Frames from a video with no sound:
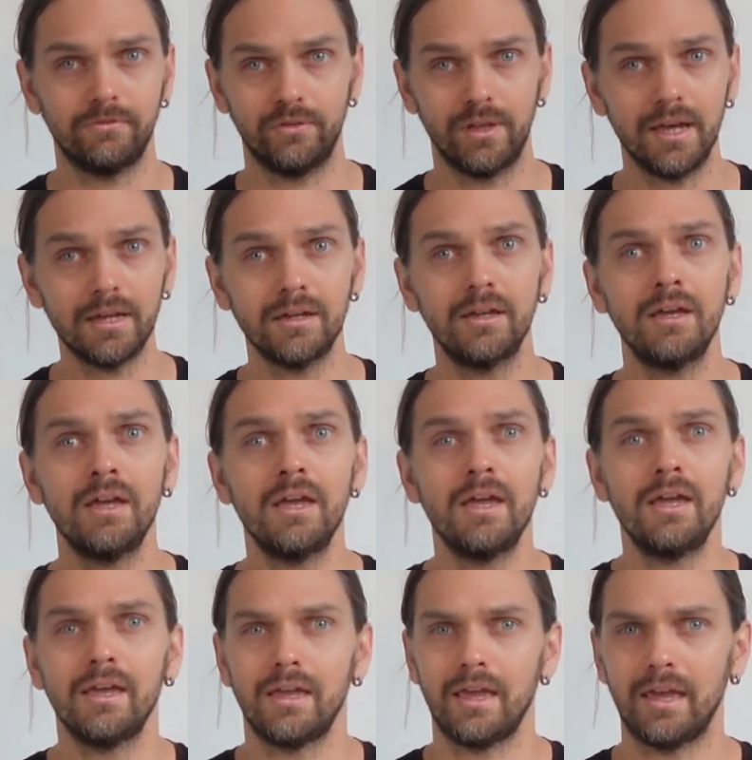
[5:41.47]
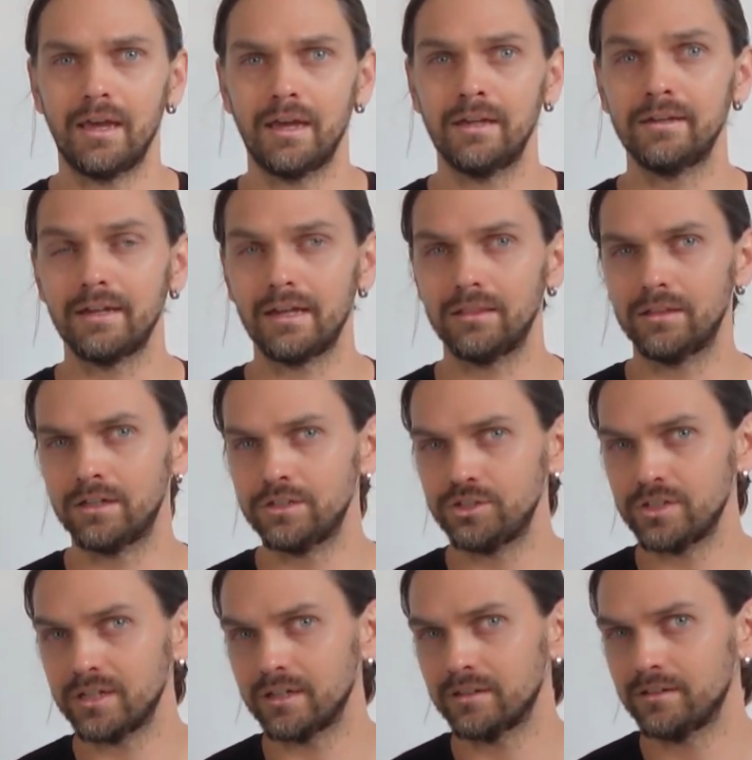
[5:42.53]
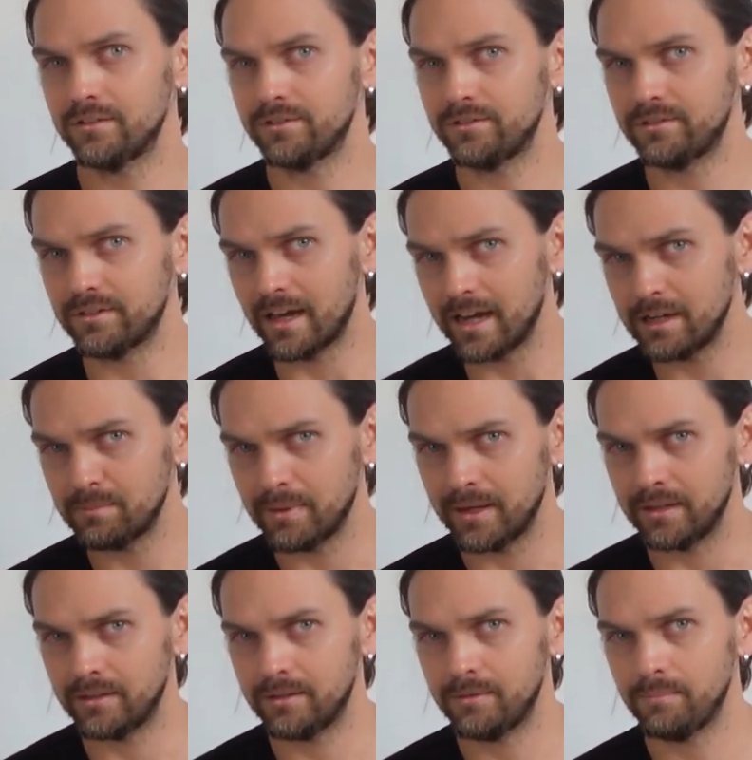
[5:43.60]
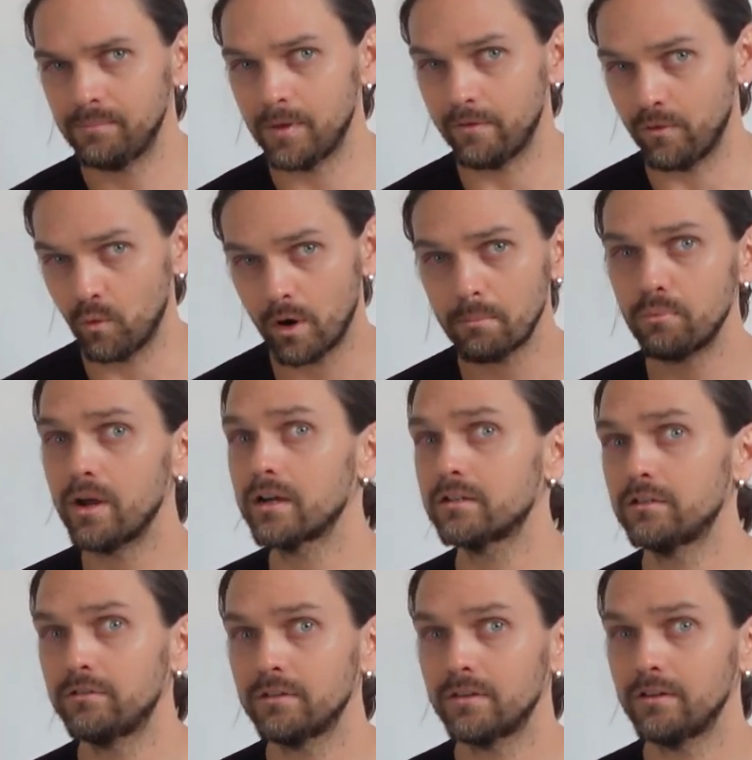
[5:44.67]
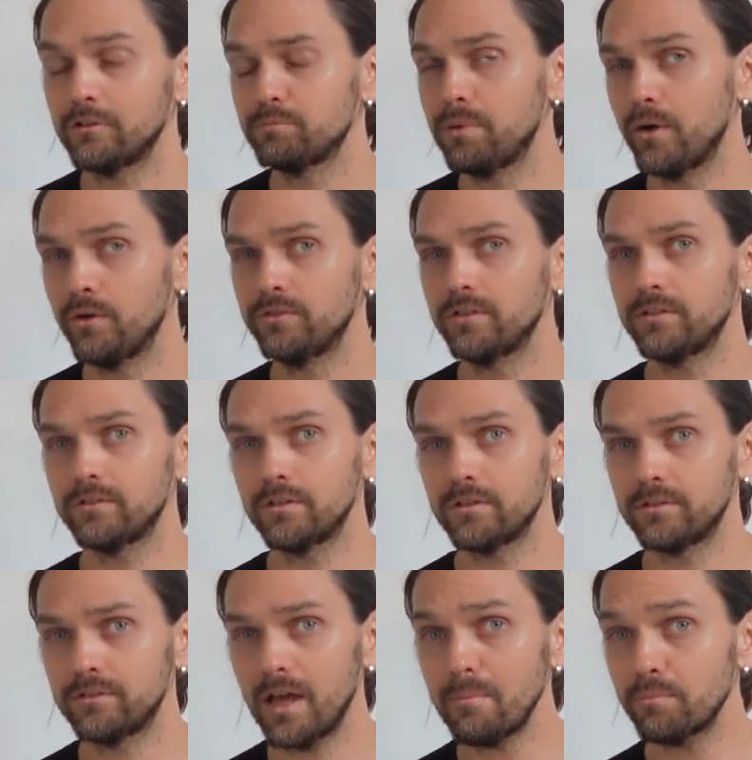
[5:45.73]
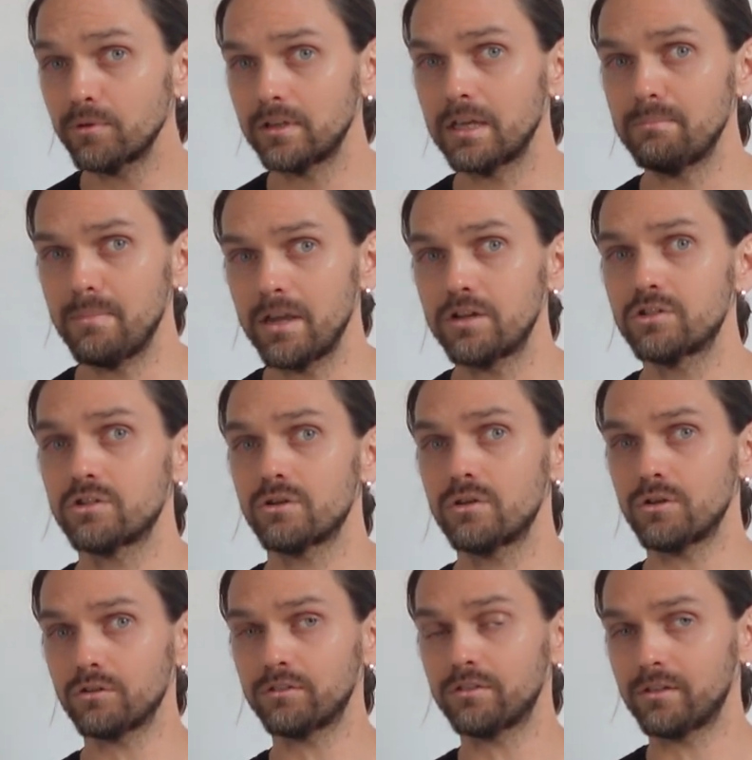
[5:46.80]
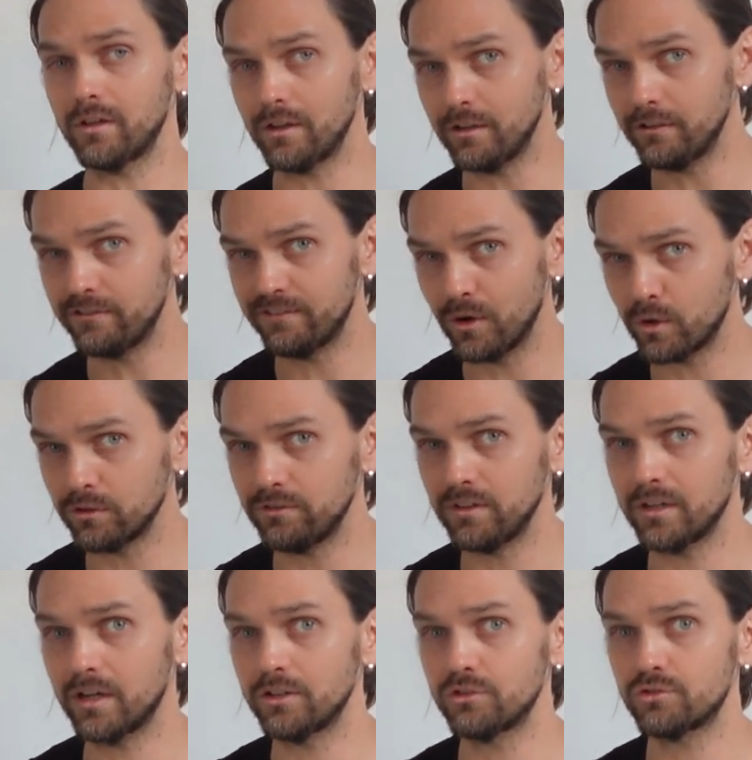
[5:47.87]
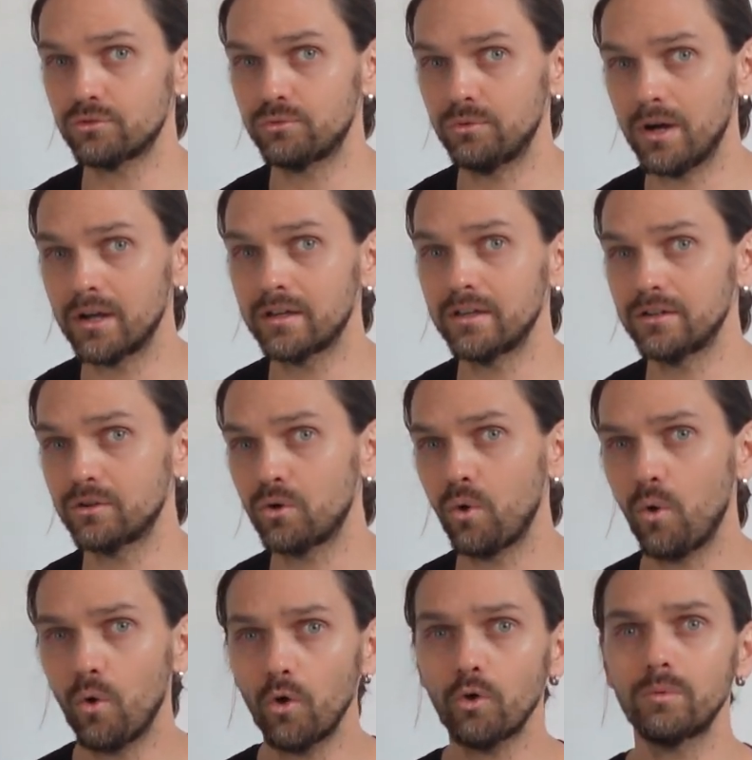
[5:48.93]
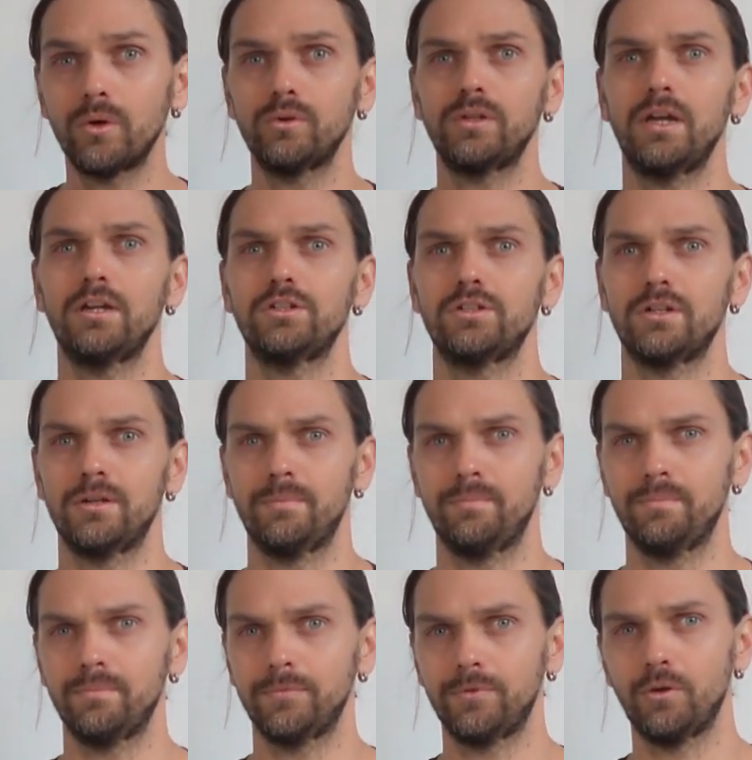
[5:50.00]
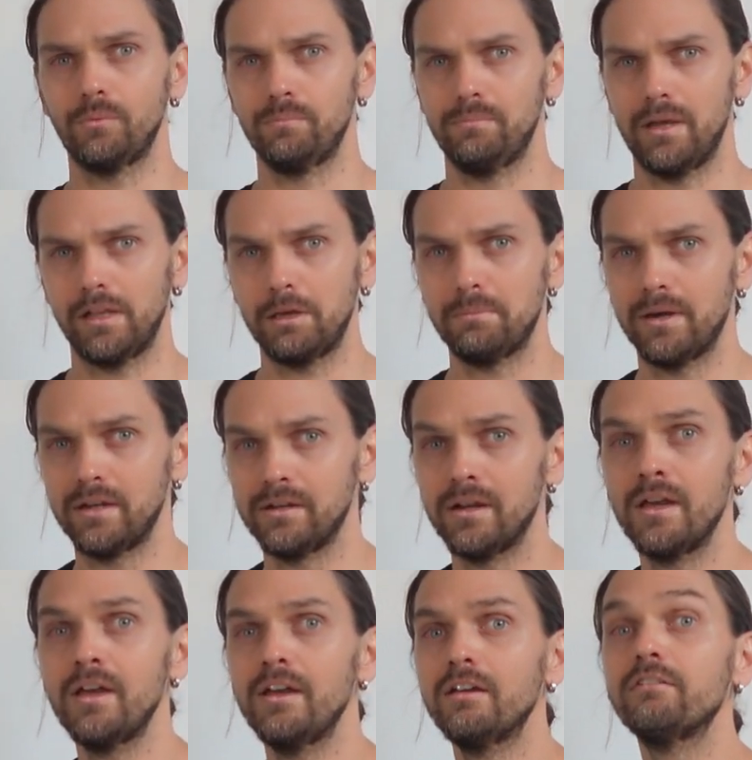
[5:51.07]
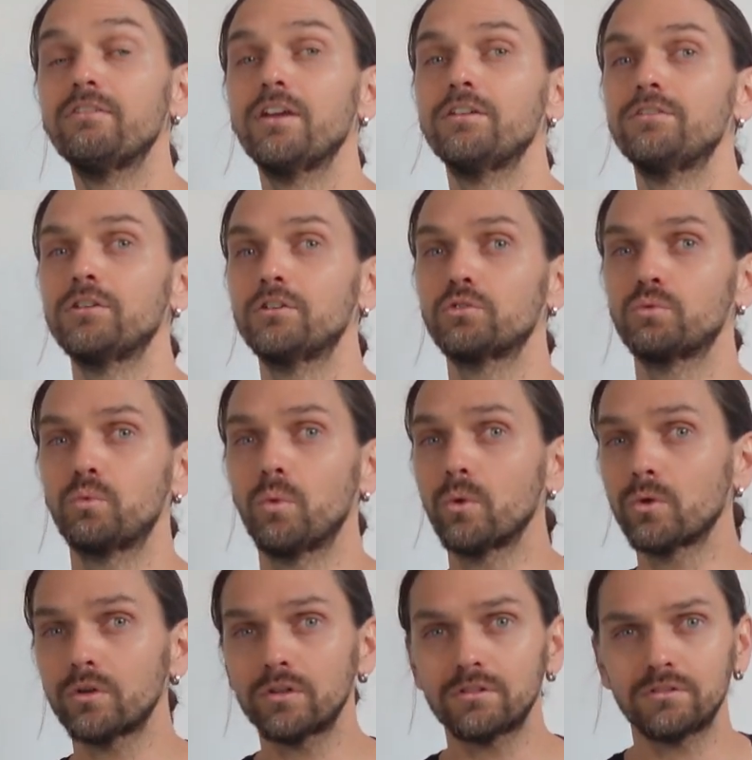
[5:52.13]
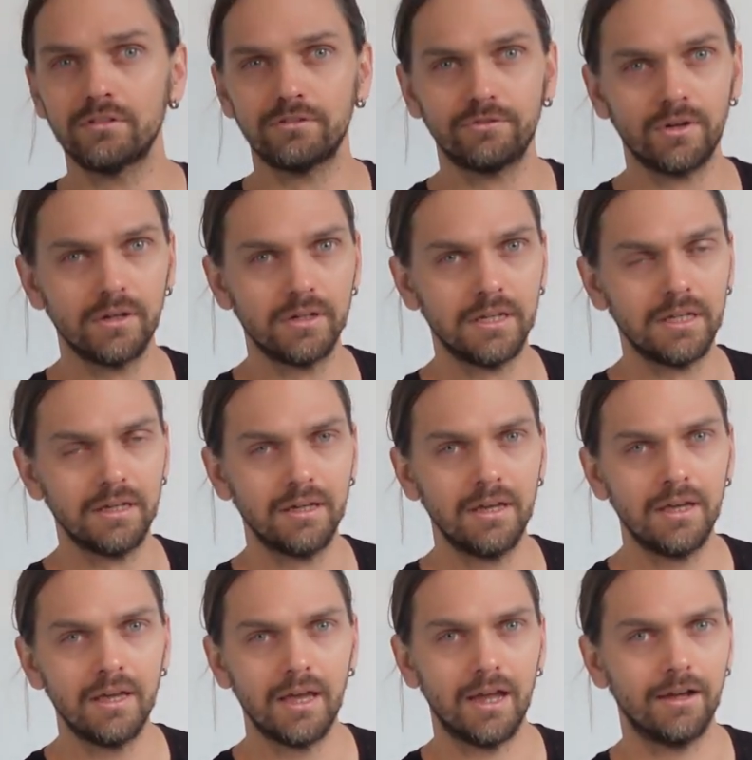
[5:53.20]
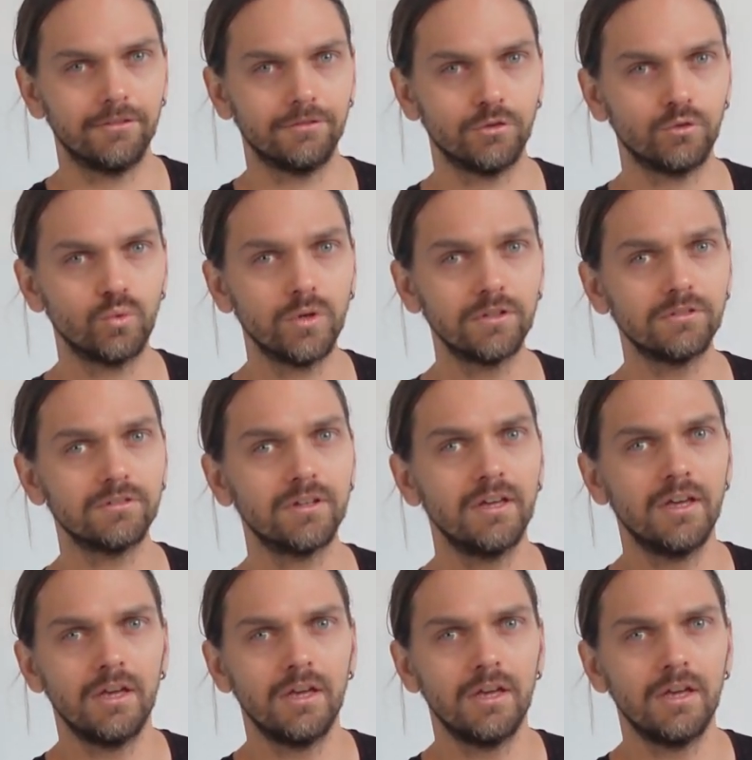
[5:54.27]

if you like, and a lunging side bend. If you are practicing these poses separately, make sure you're still focusing on trunk and core rotation. So belly button facing towards the front knee as you twist,